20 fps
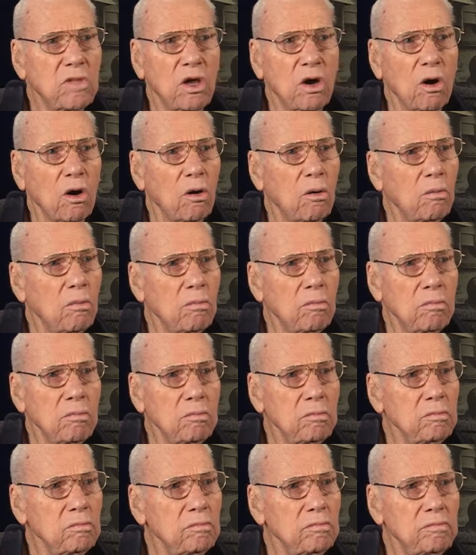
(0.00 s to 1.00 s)
No.
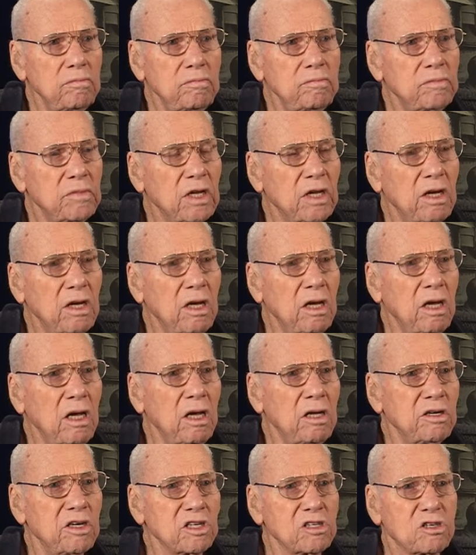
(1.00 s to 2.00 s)

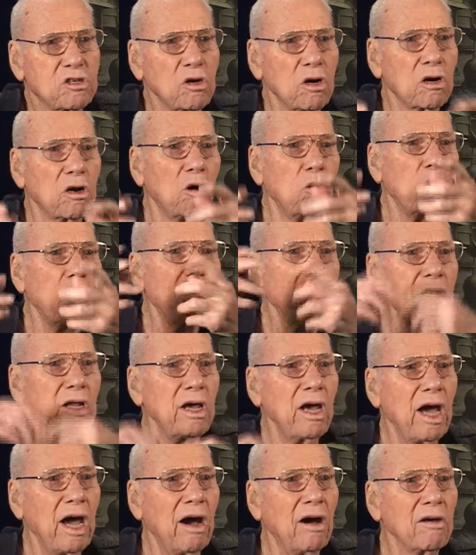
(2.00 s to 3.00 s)
Just took a
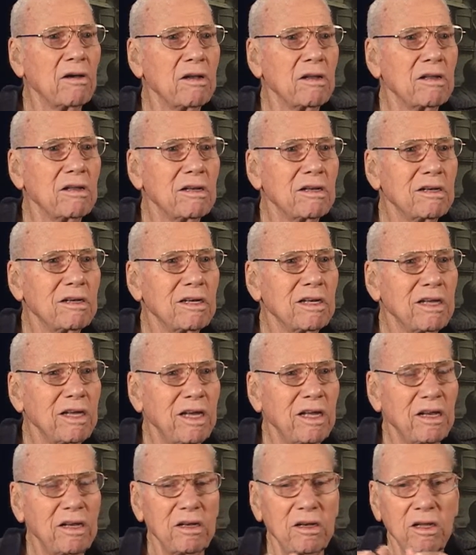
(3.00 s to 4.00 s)
window out
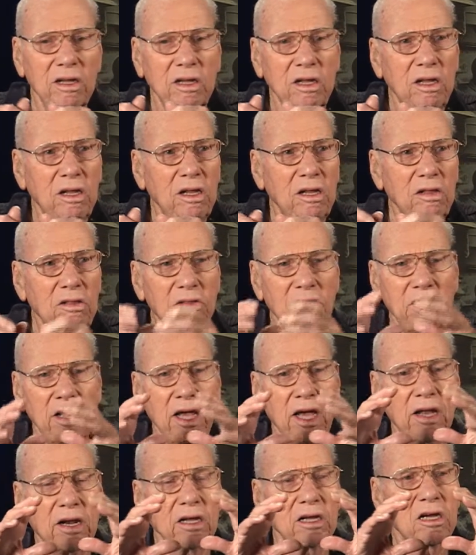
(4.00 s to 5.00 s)
and they
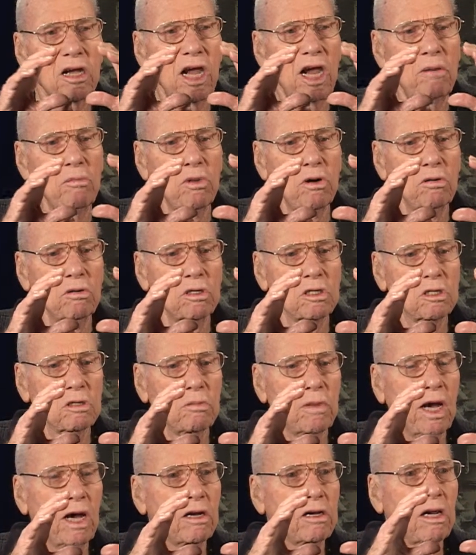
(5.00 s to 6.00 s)
had a camera that was
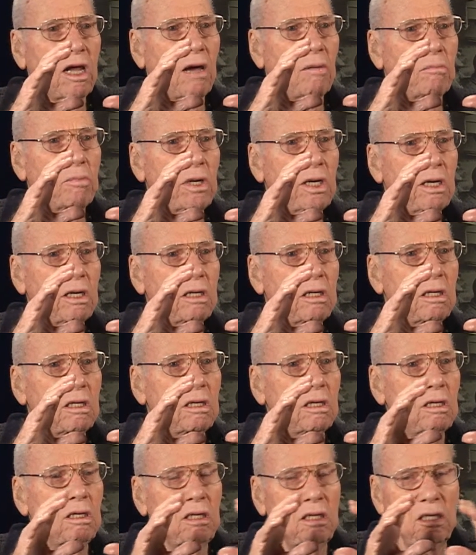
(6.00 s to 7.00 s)
about that big
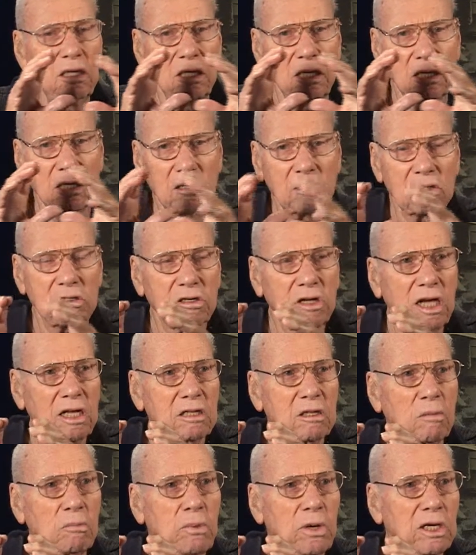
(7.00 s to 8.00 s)
and
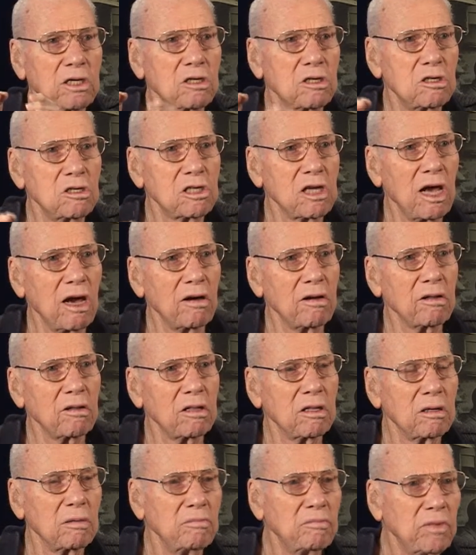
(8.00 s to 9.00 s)
take the pictures out
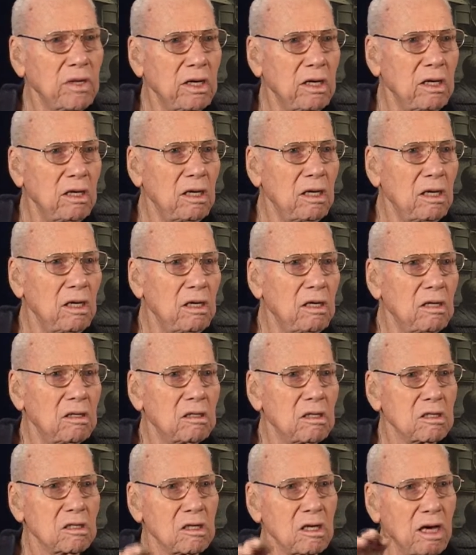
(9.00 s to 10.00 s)
of the
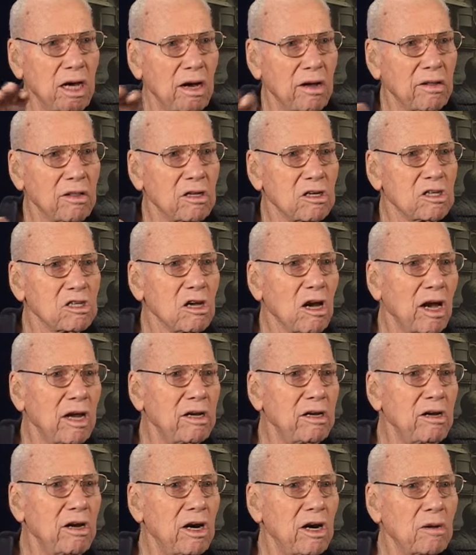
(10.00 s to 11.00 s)
out of the side
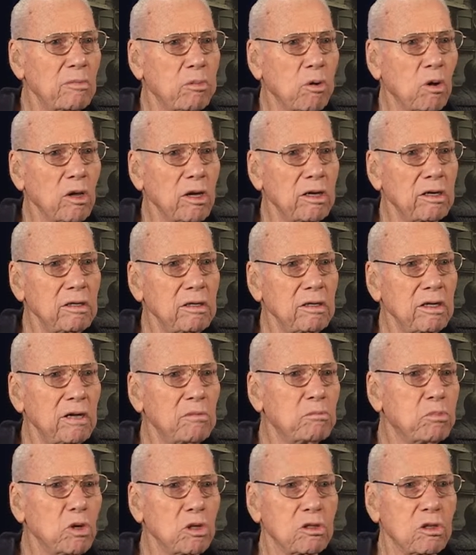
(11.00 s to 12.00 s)
of the airplane,
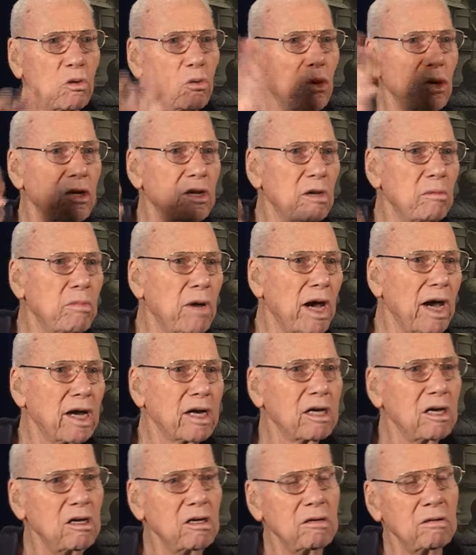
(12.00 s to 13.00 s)
then put the window
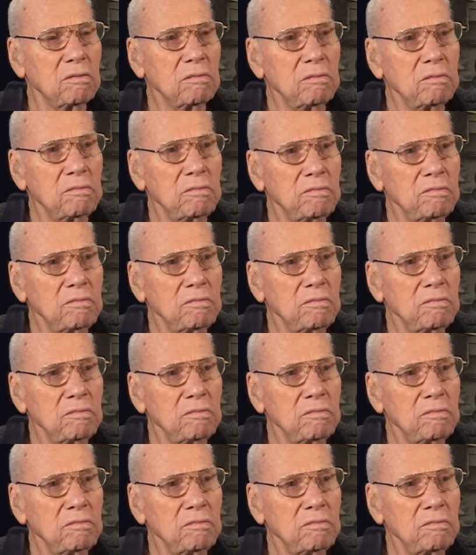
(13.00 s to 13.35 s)
back in.